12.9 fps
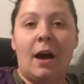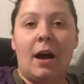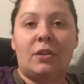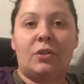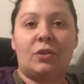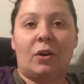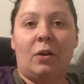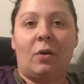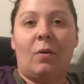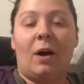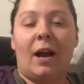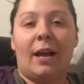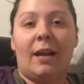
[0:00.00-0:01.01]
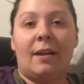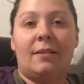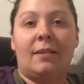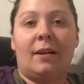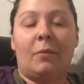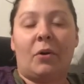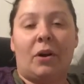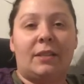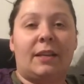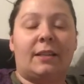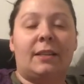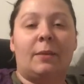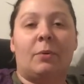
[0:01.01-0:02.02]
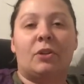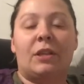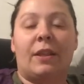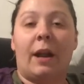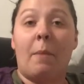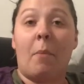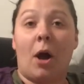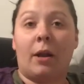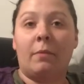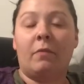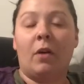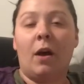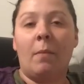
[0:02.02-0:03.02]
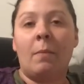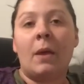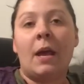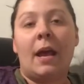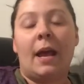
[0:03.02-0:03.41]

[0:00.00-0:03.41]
So I ended up contacting the person that I bought him from,